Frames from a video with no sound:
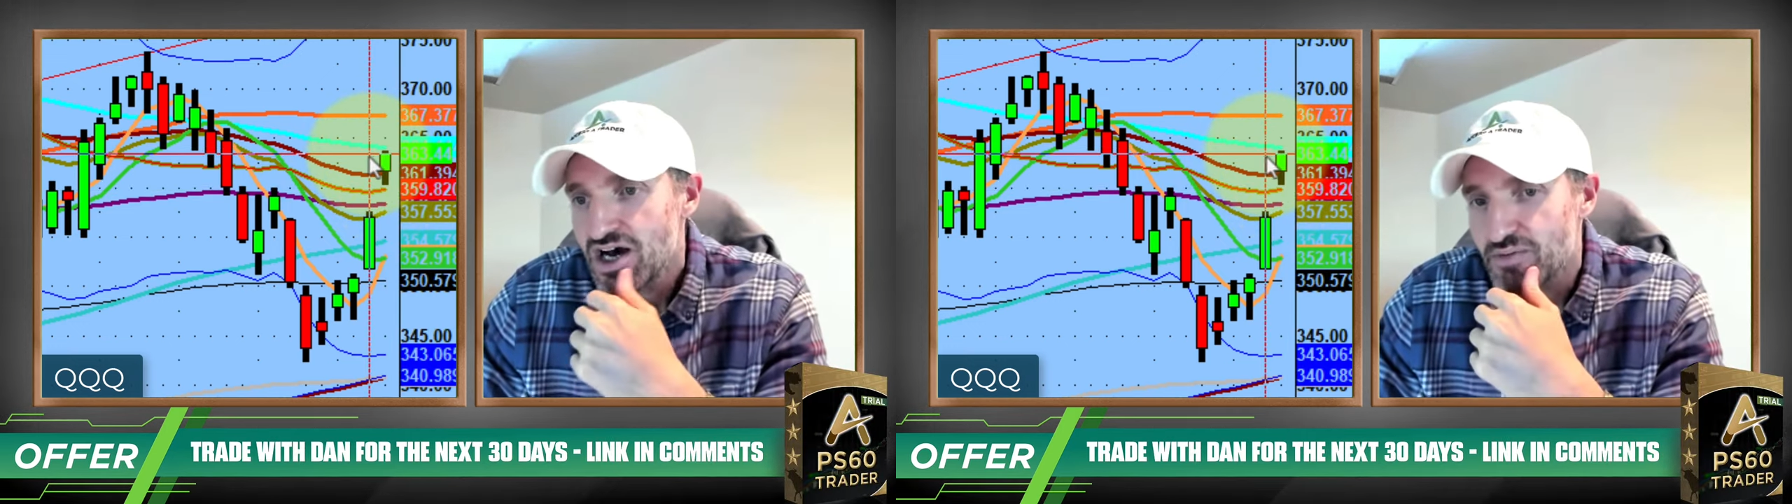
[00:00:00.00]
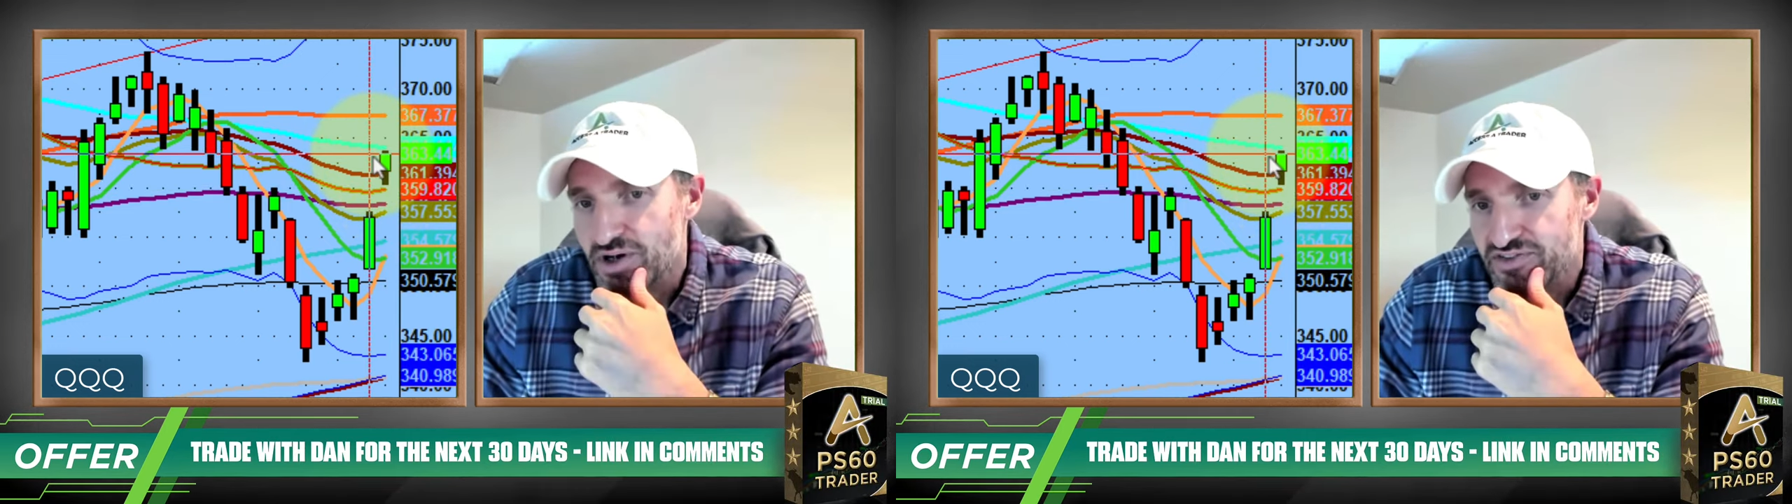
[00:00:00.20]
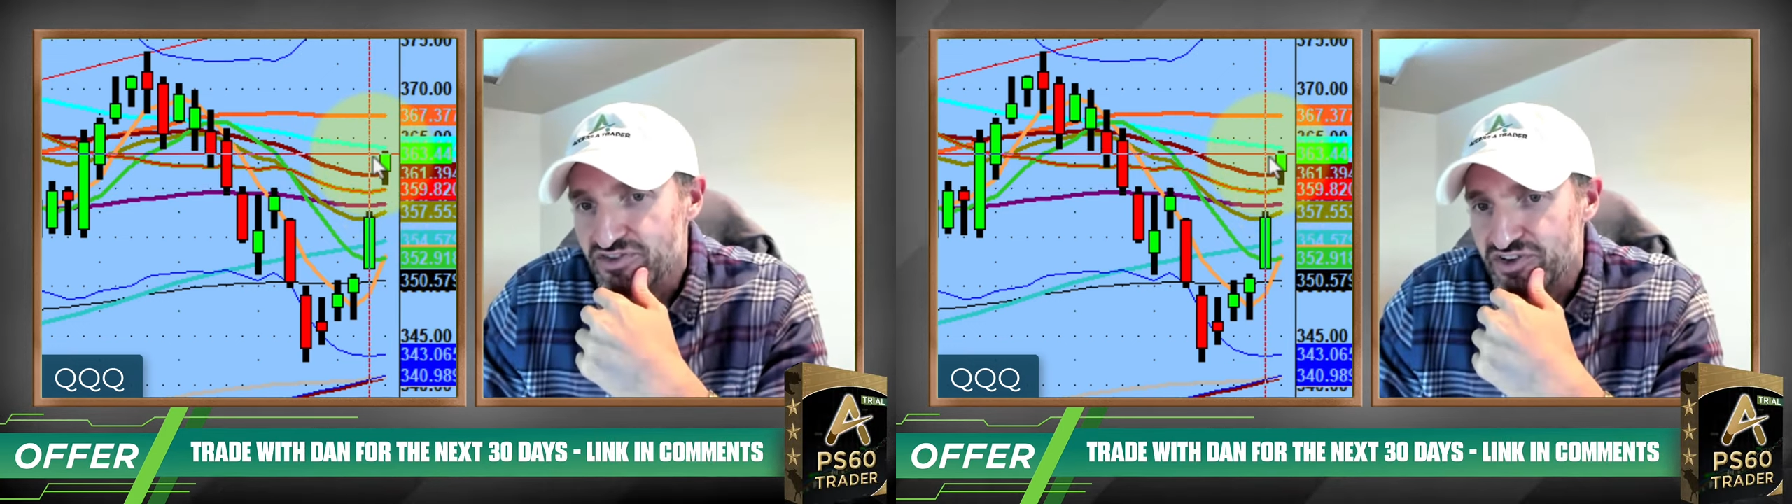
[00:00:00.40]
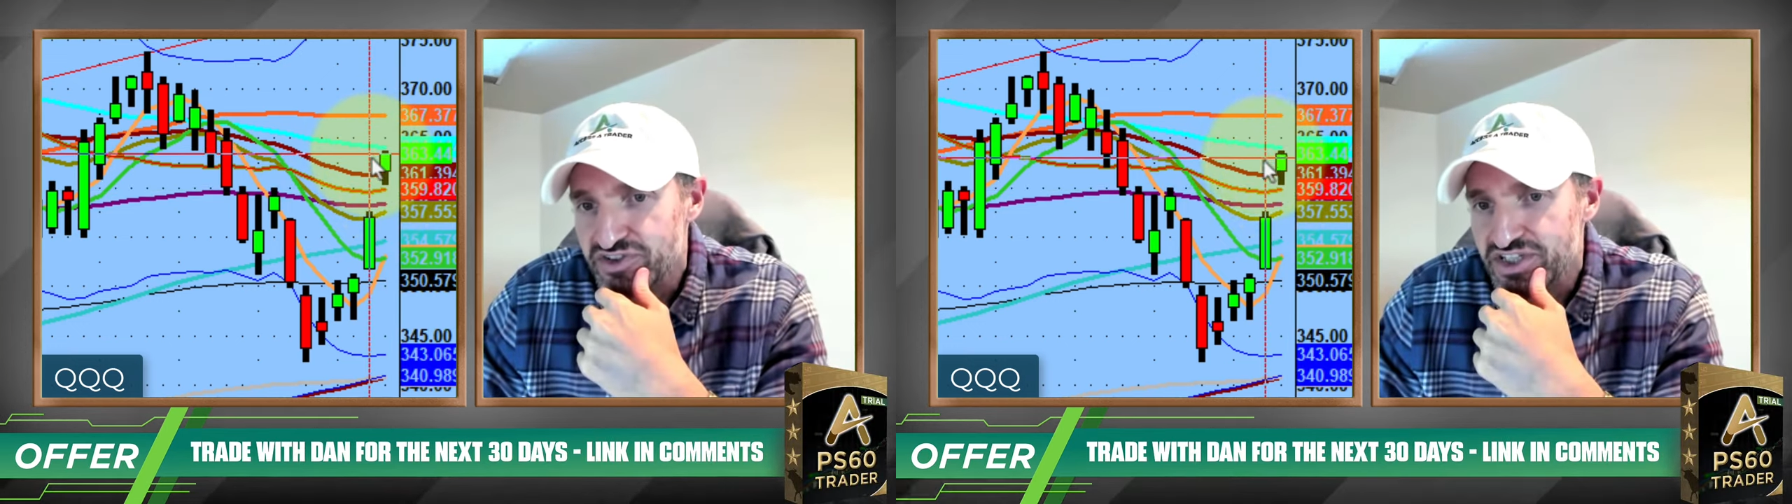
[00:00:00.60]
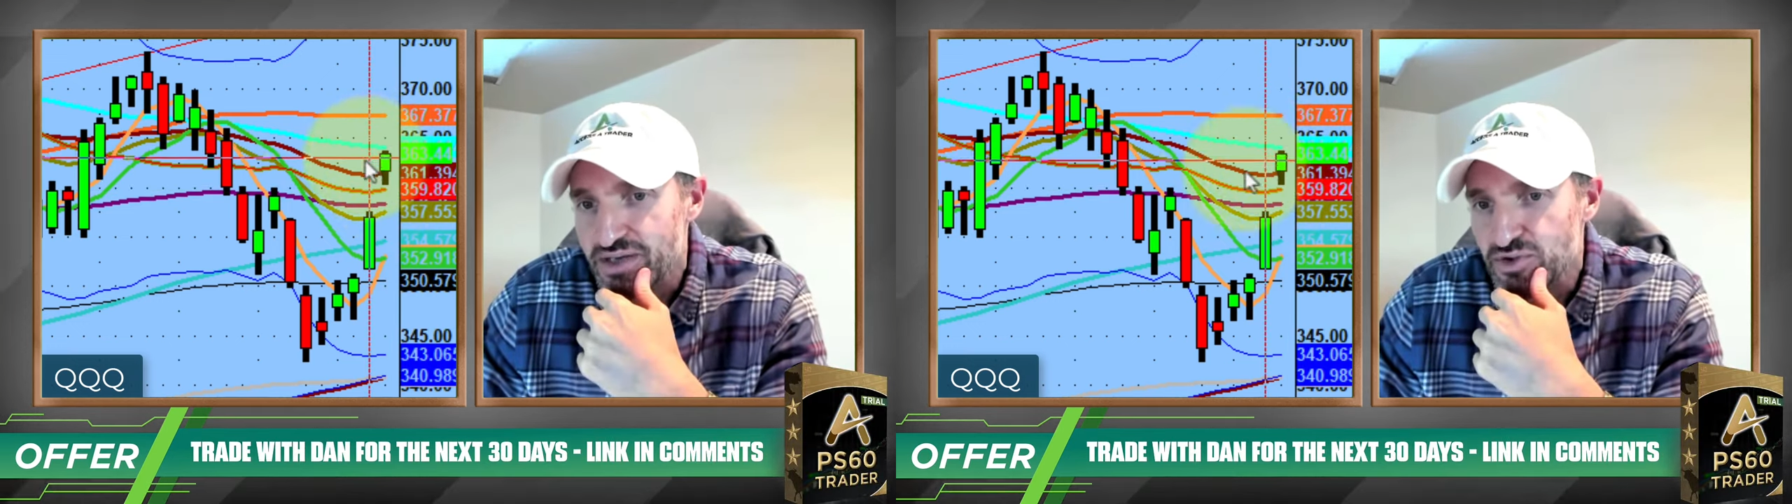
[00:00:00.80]
above the
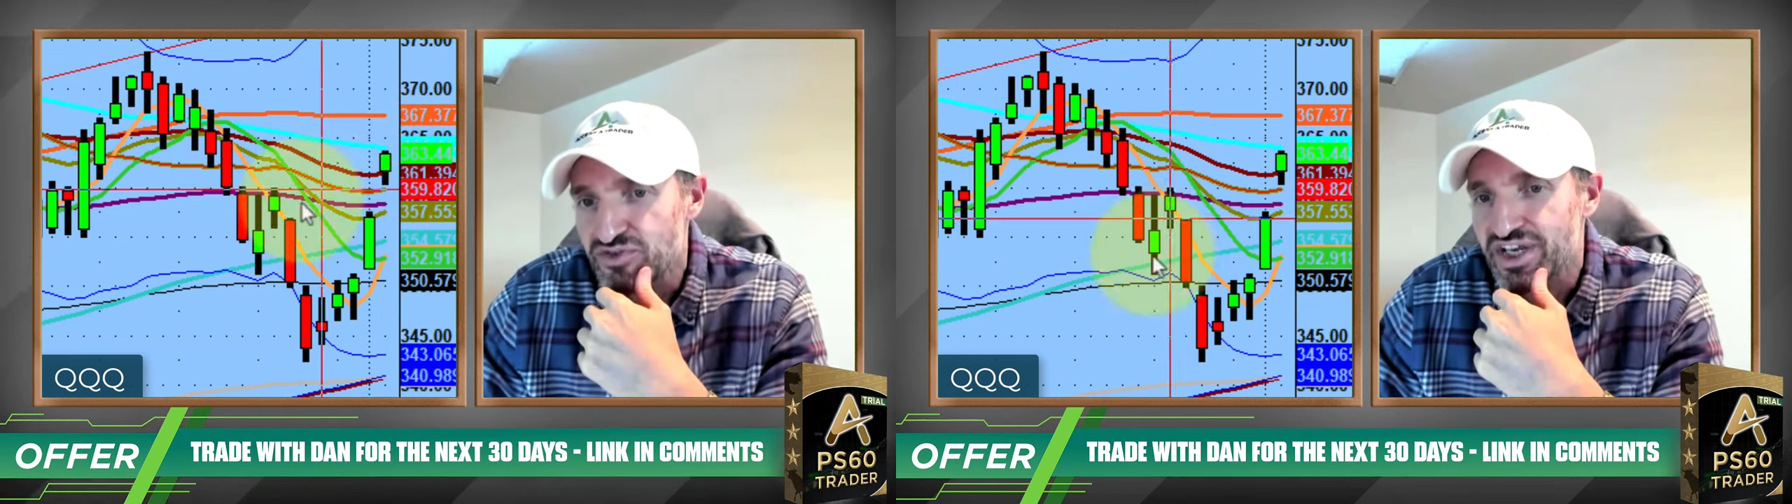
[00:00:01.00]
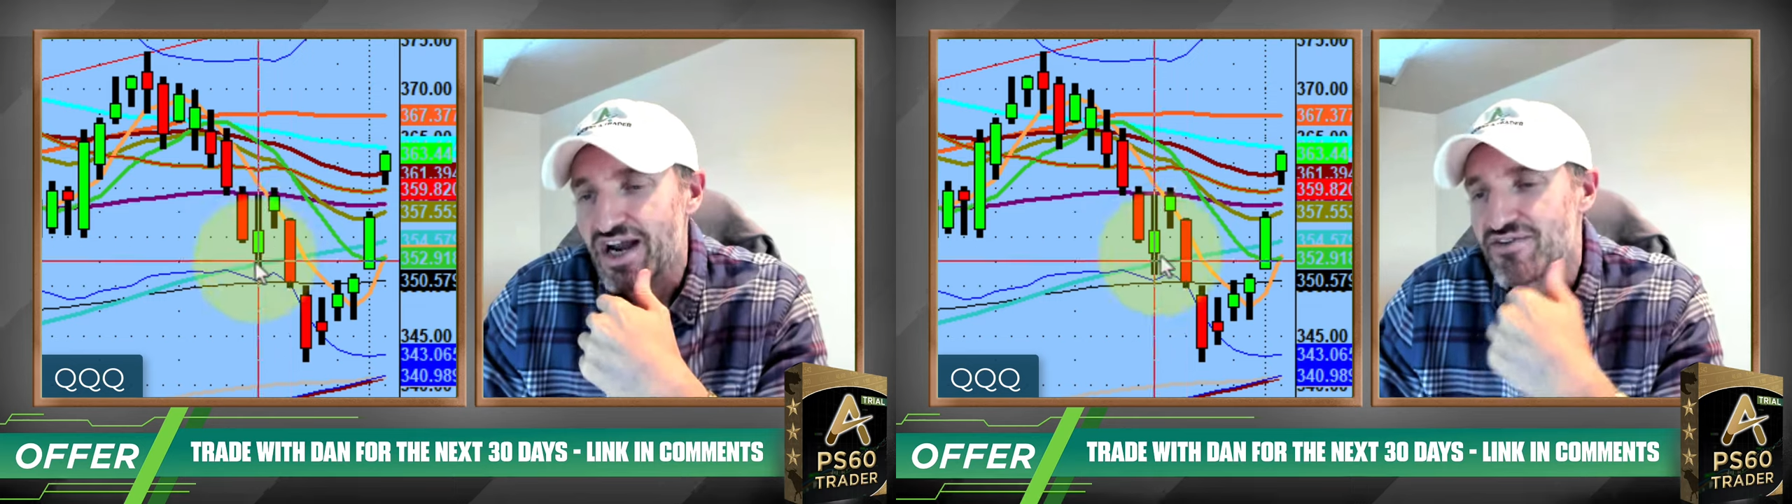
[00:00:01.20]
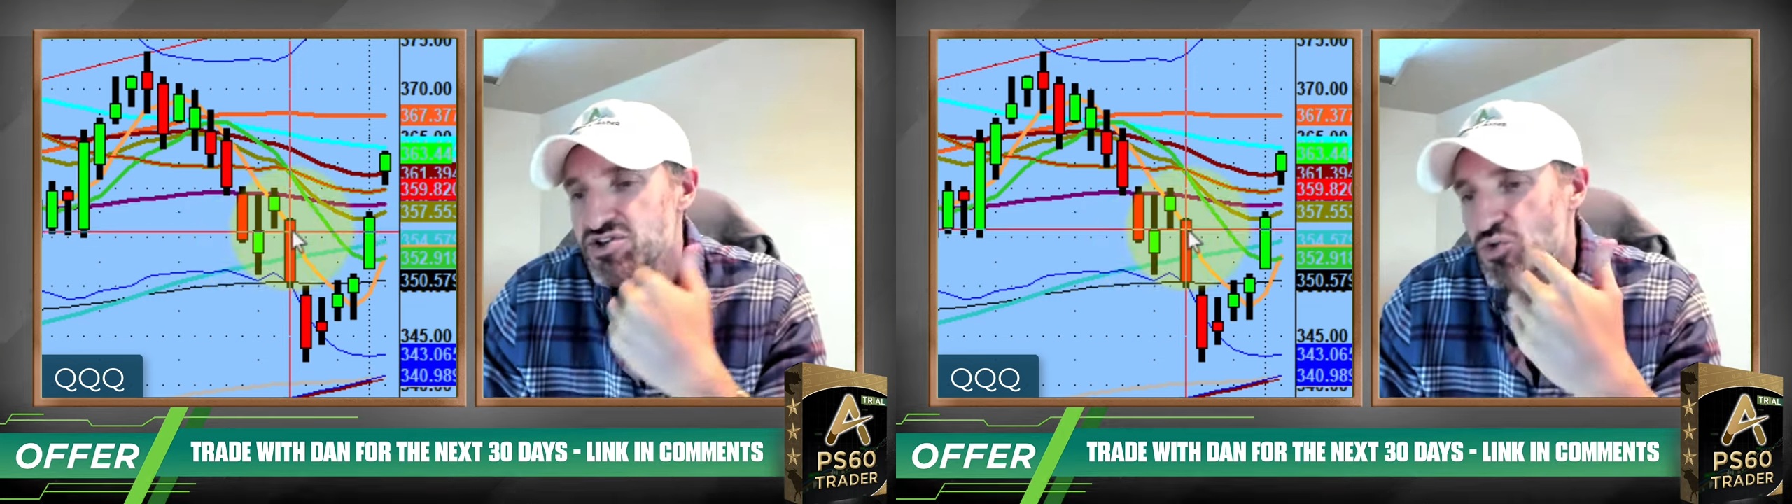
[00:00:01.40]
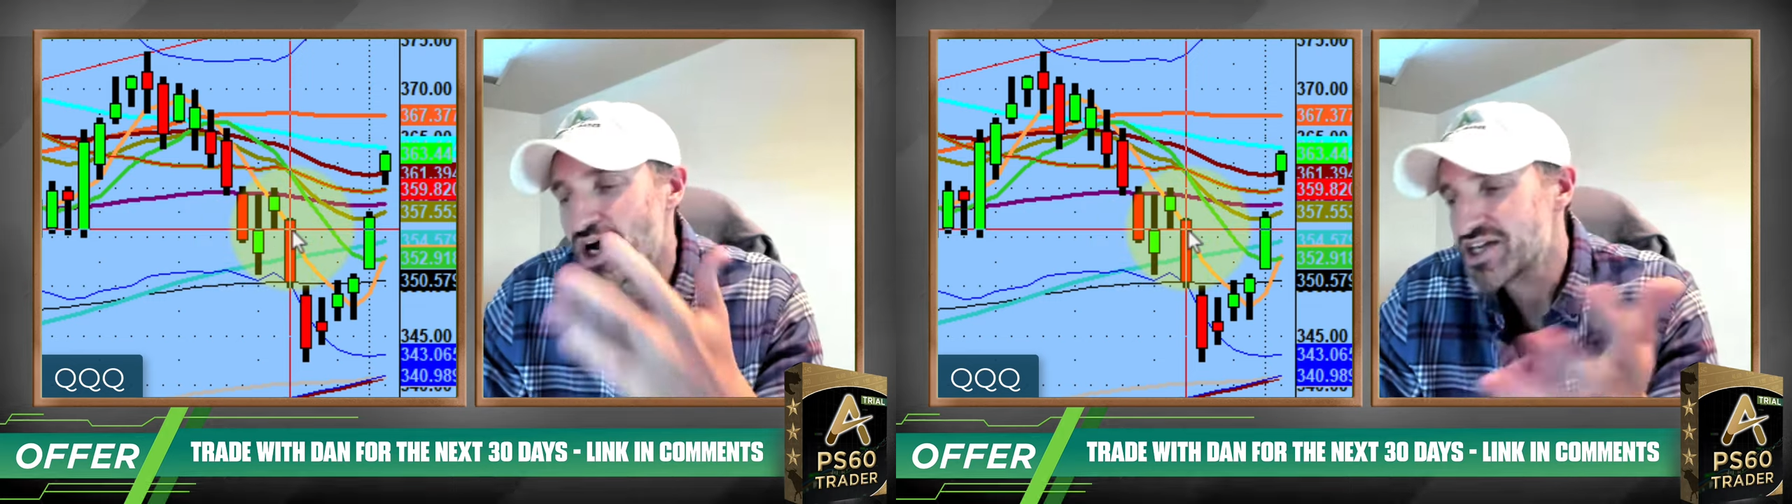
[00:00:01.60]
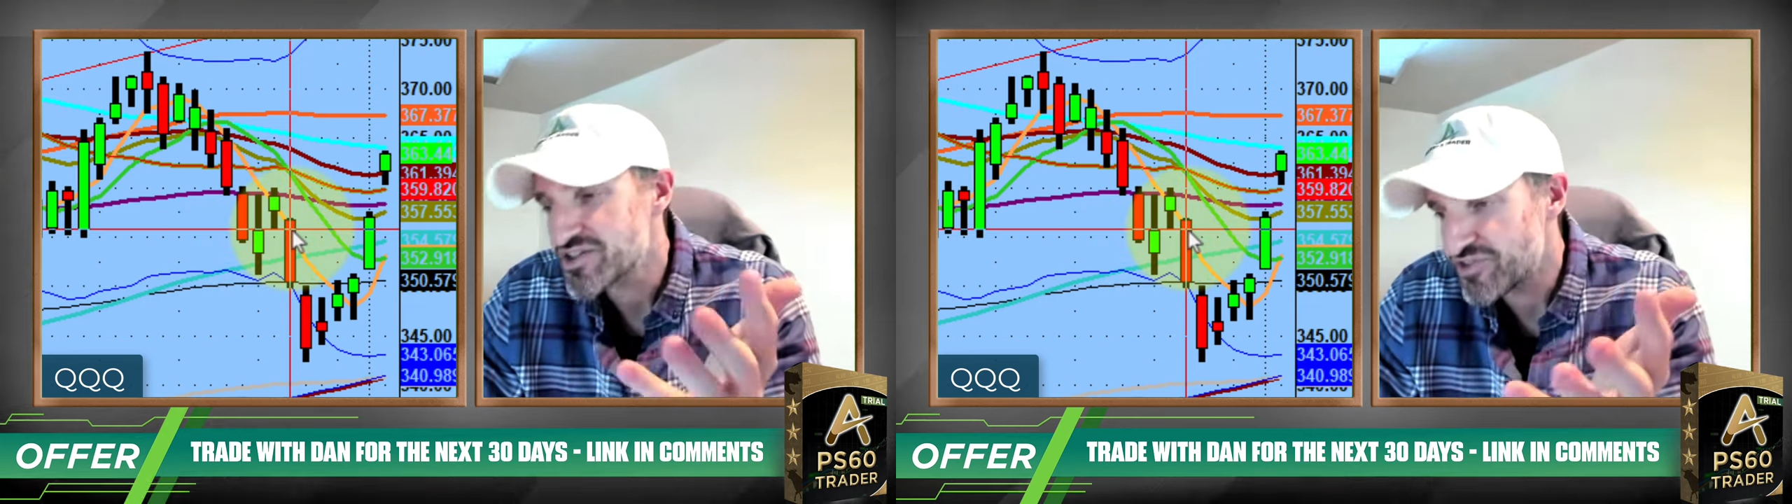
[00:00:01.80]
50 day moving average. Why is